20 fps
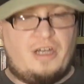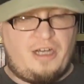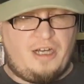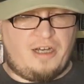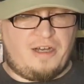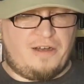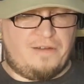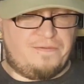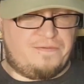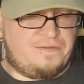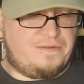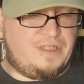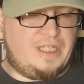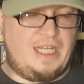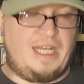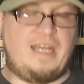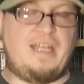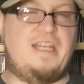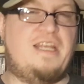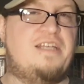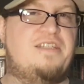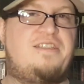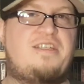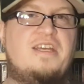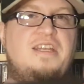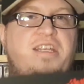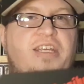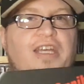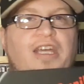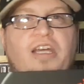of an
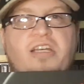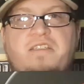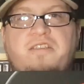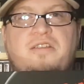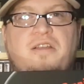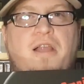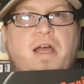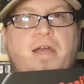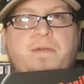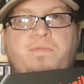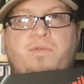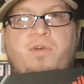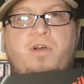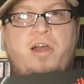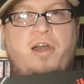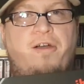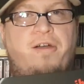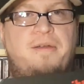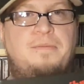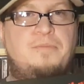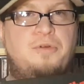SNES library